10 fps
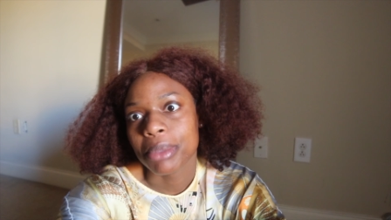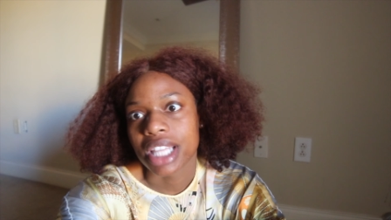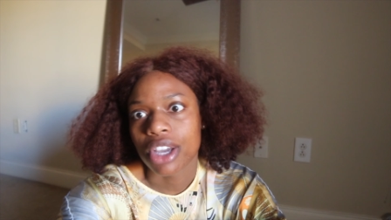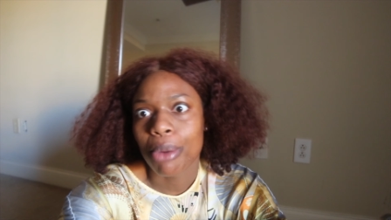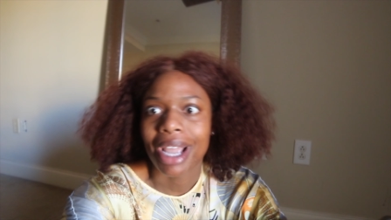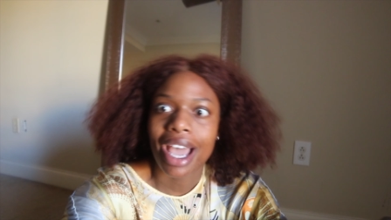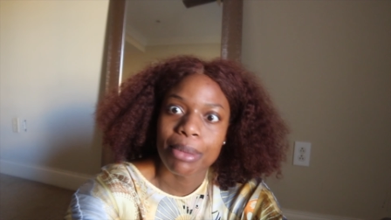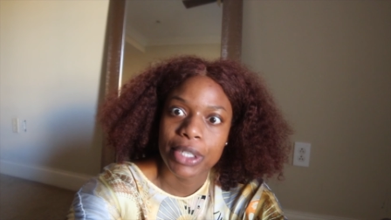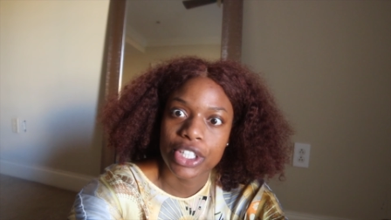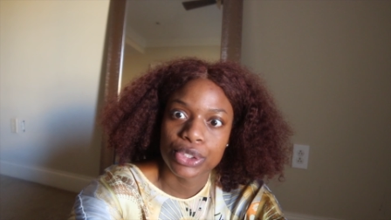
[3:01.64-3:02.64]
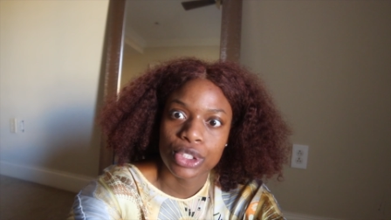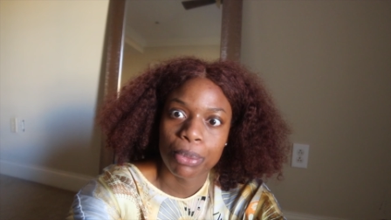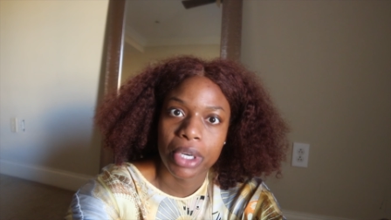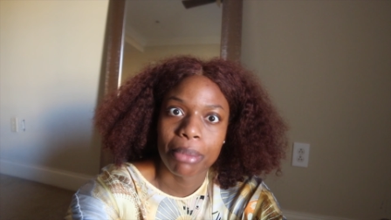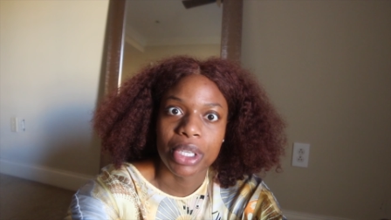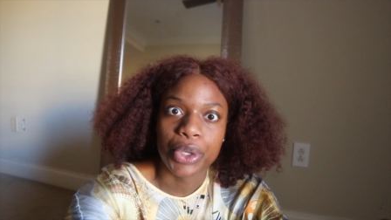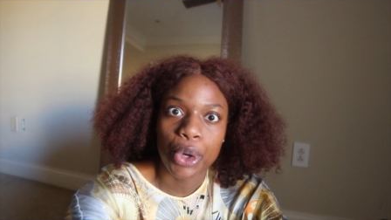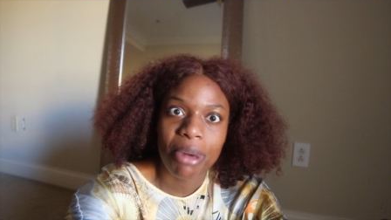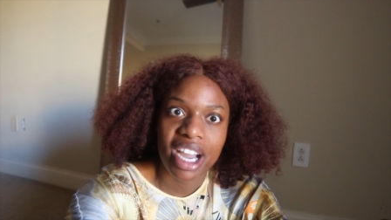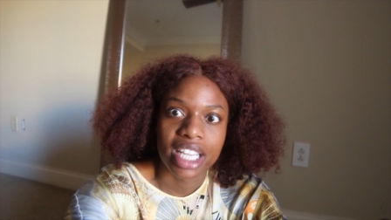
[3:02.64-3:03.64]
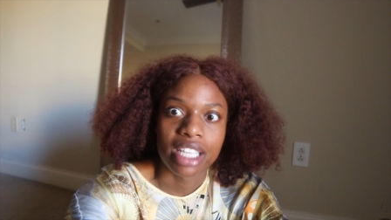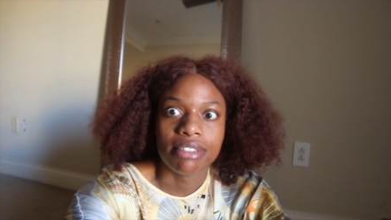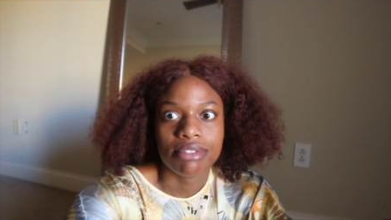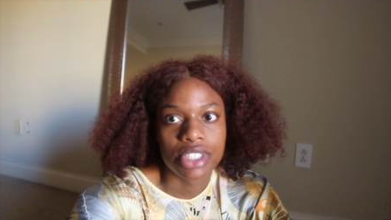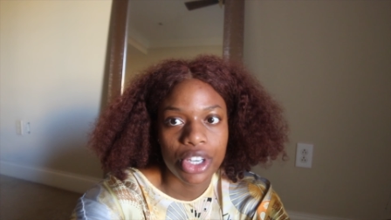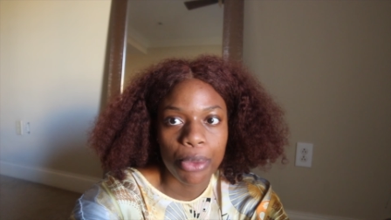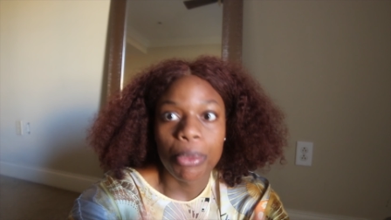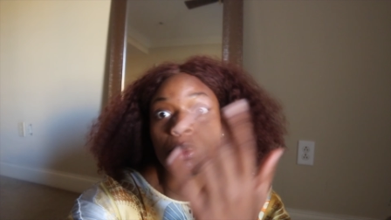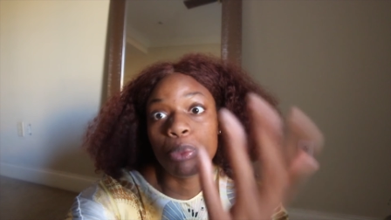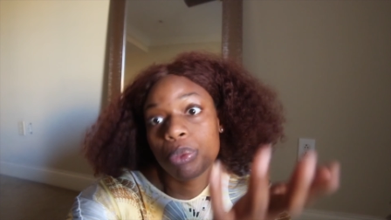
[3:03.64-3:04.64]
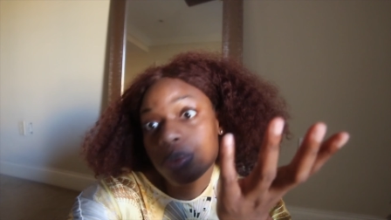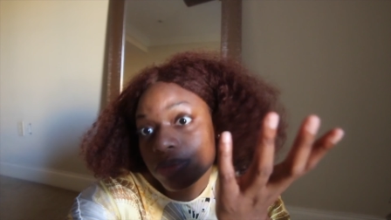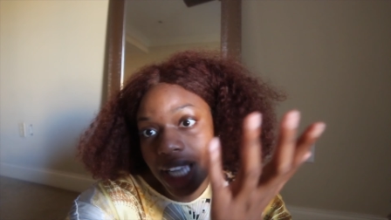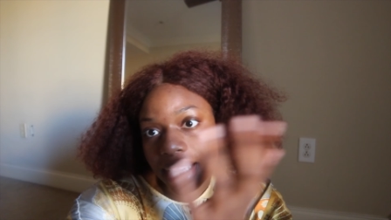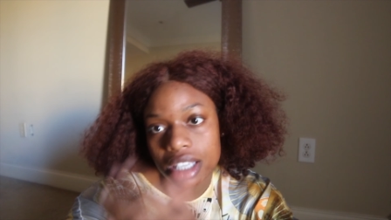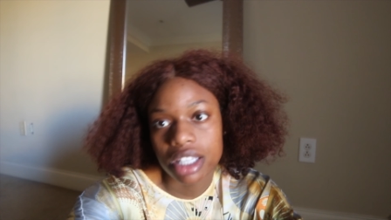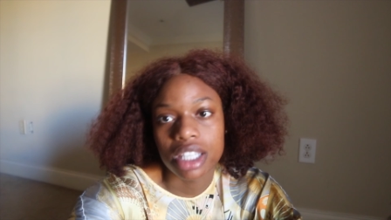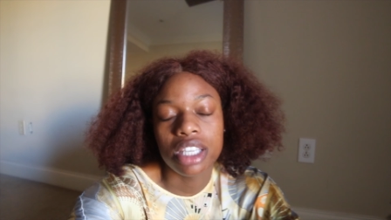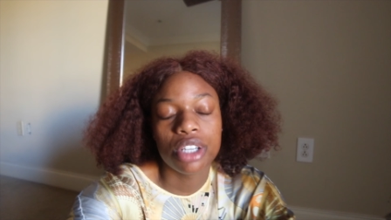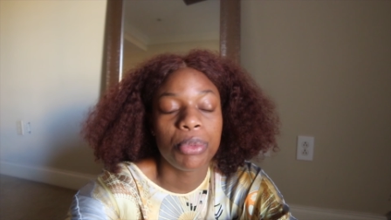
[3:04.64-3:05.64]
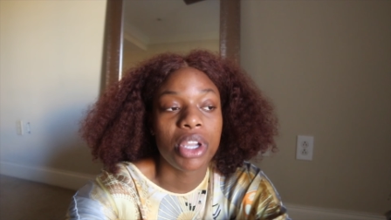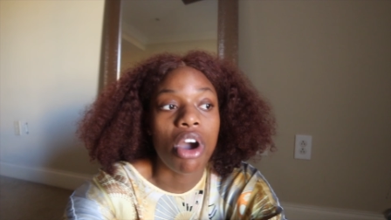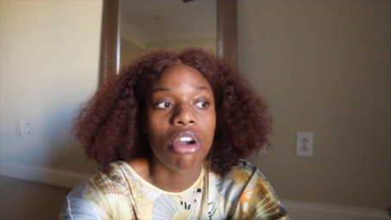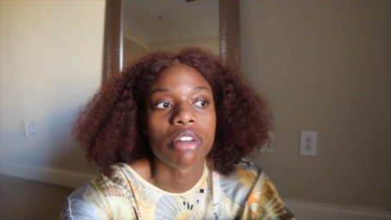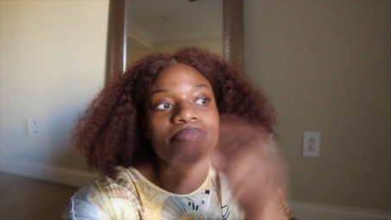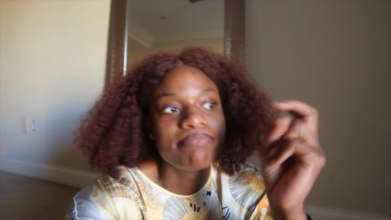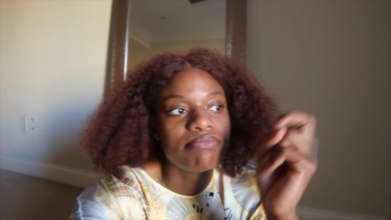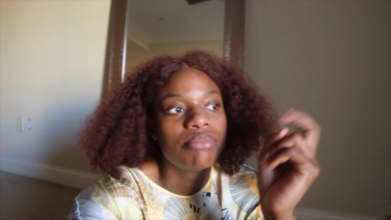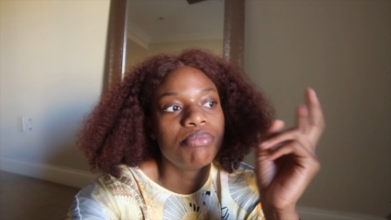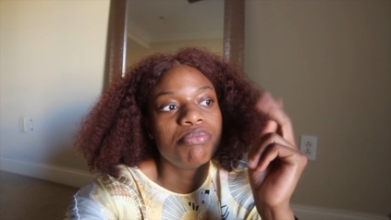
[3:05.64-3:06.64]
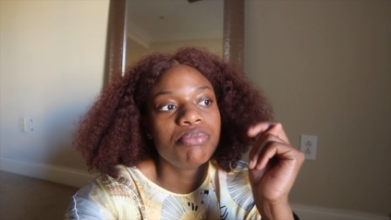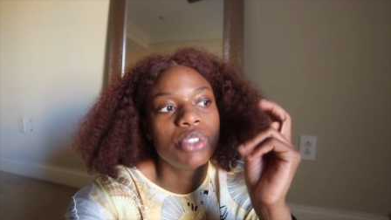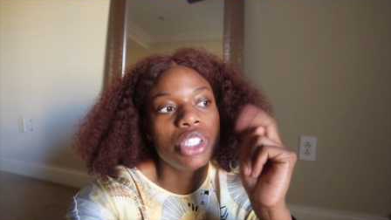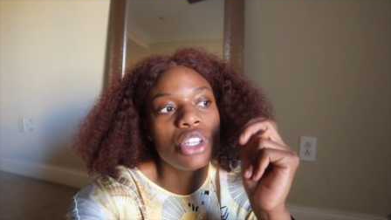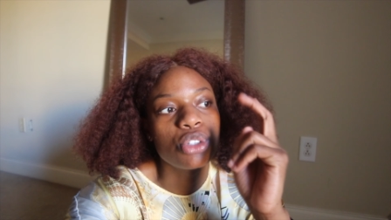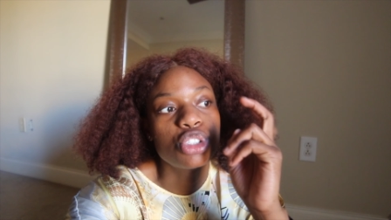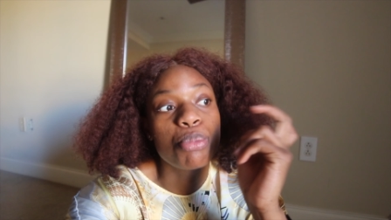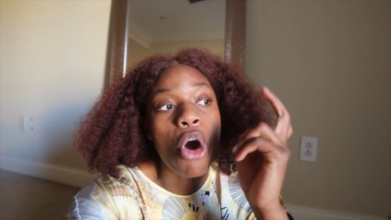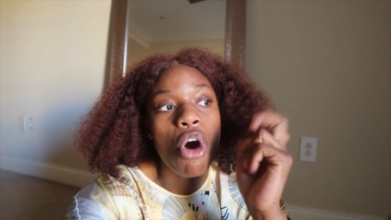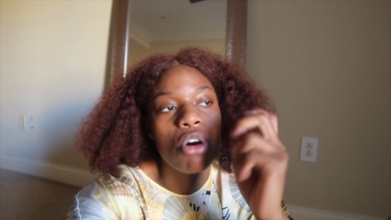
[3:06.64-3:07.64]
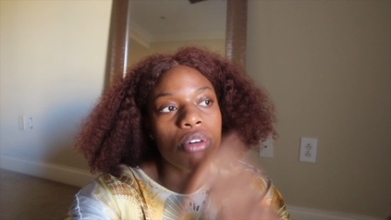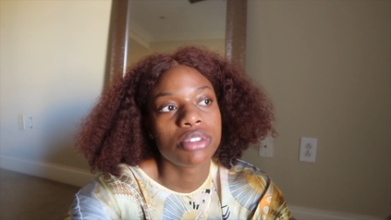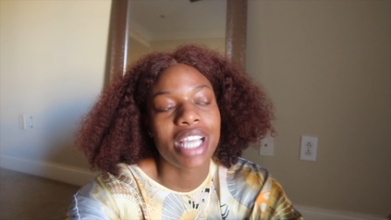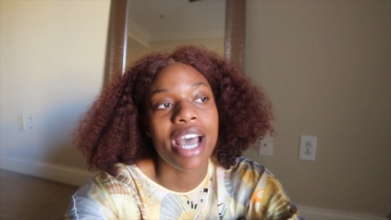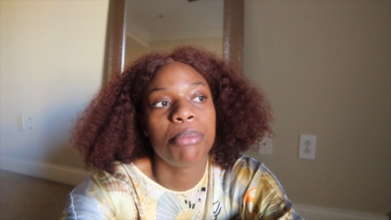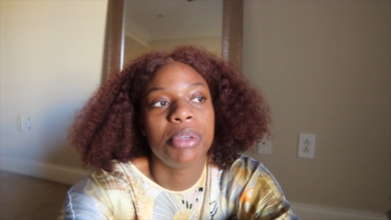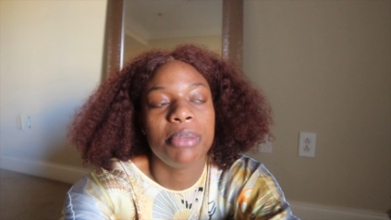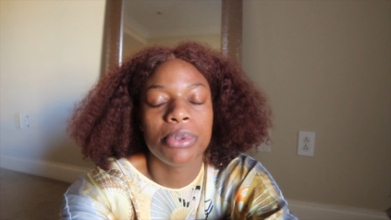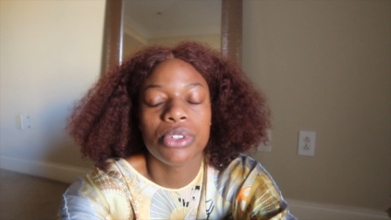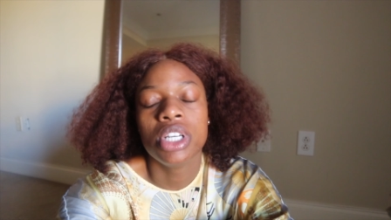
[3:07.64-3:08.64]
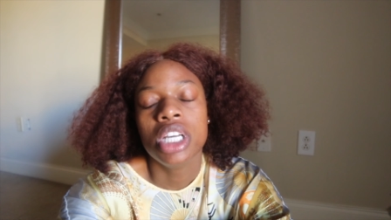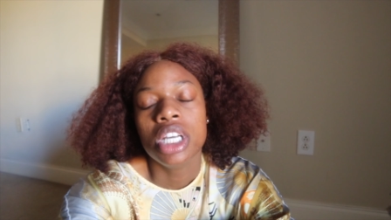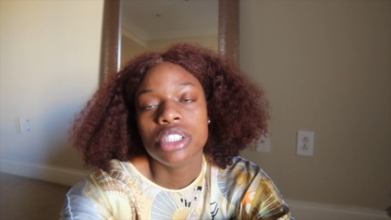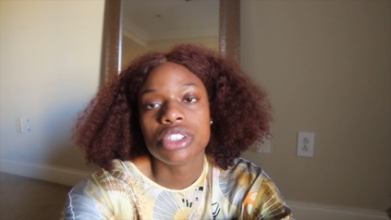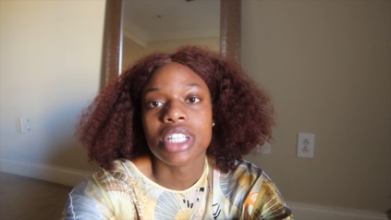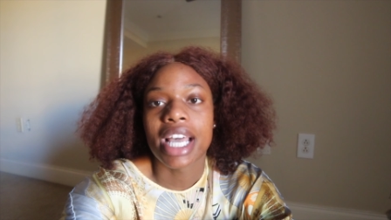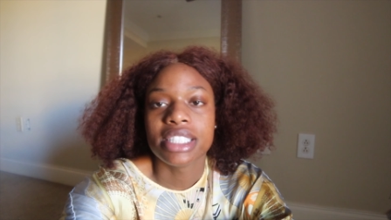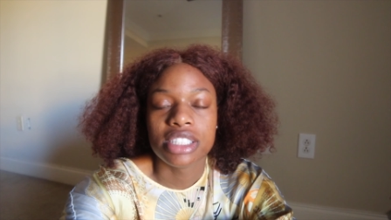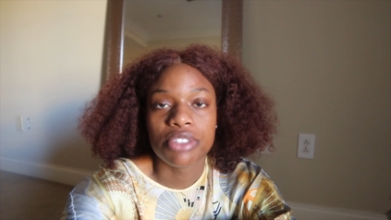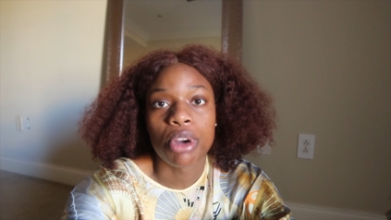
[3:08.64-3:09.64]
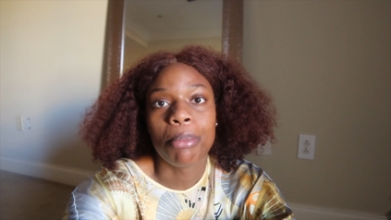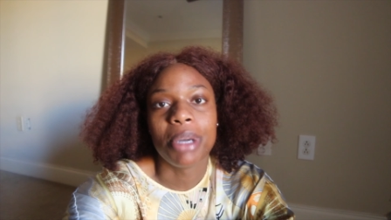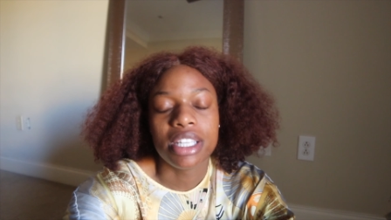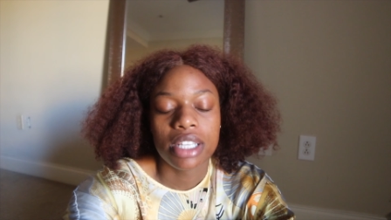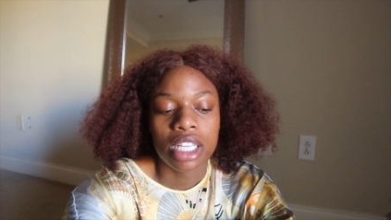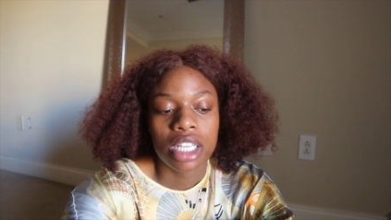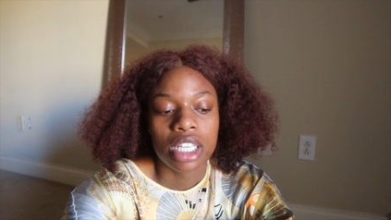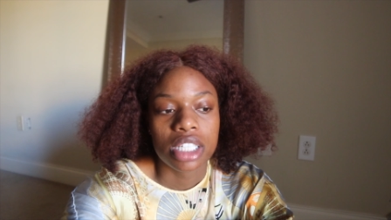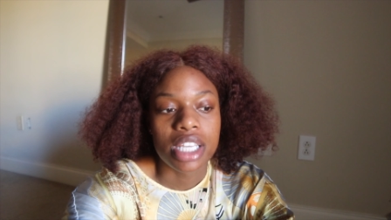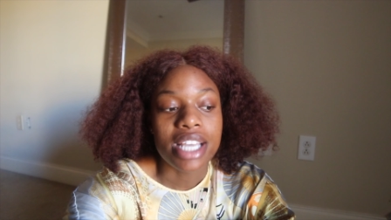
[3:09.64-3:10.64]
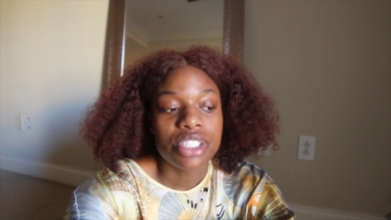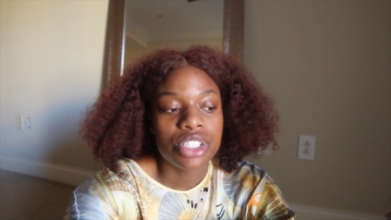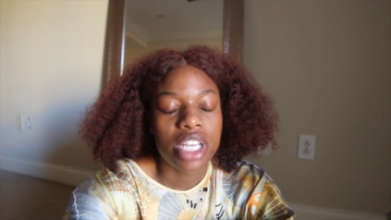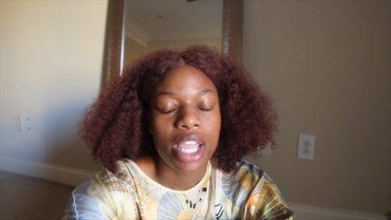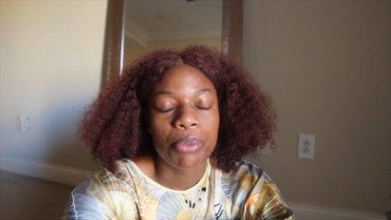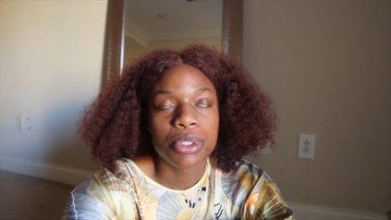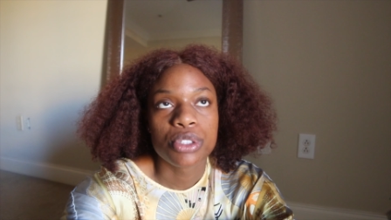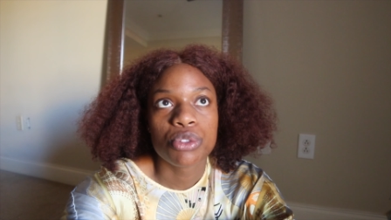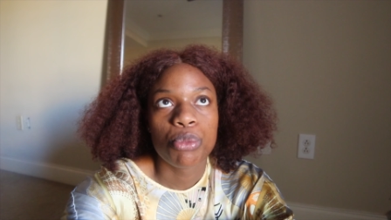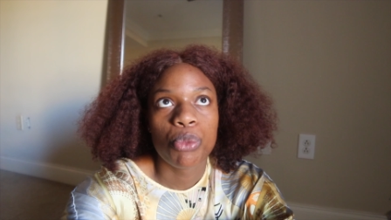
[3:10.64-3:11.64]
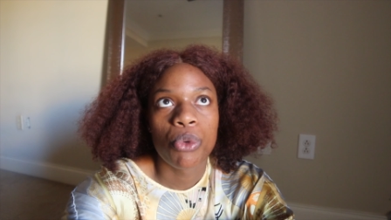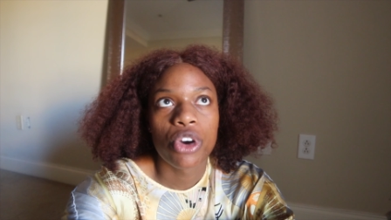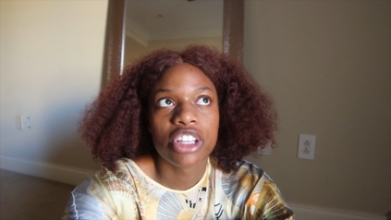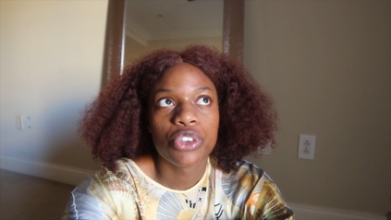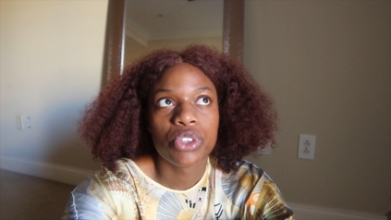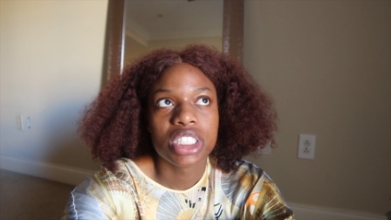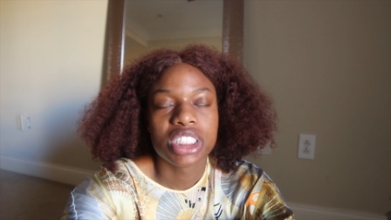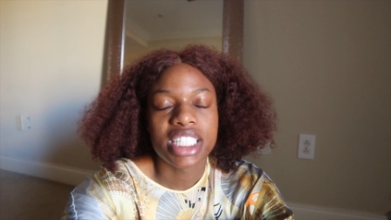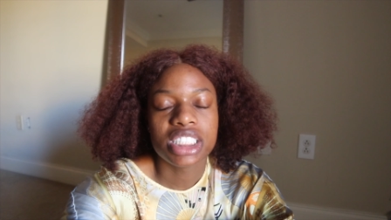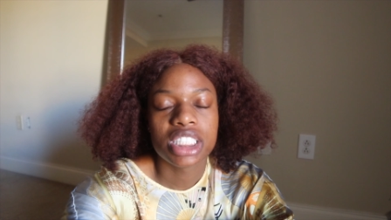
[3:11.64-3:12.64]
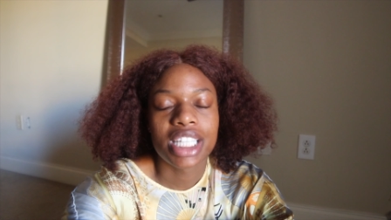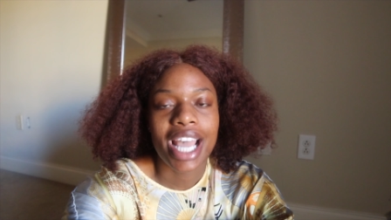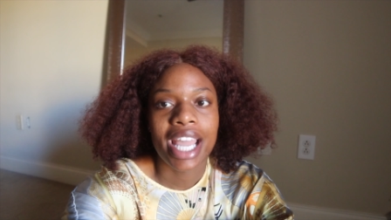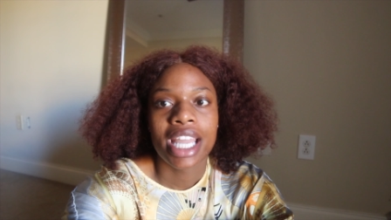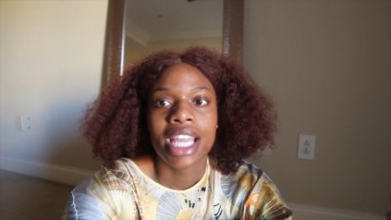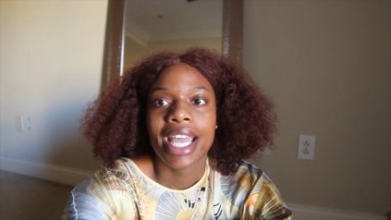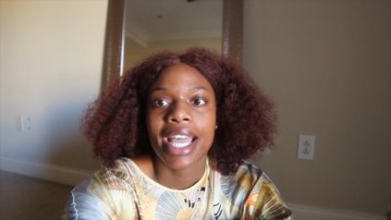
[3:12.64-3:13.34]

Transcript: of me, like, oh my God, I'm gonna go somewhere and be a nobody, you know, when technically here we are, you know, small town people. So that's different. But yesterday was more the realization that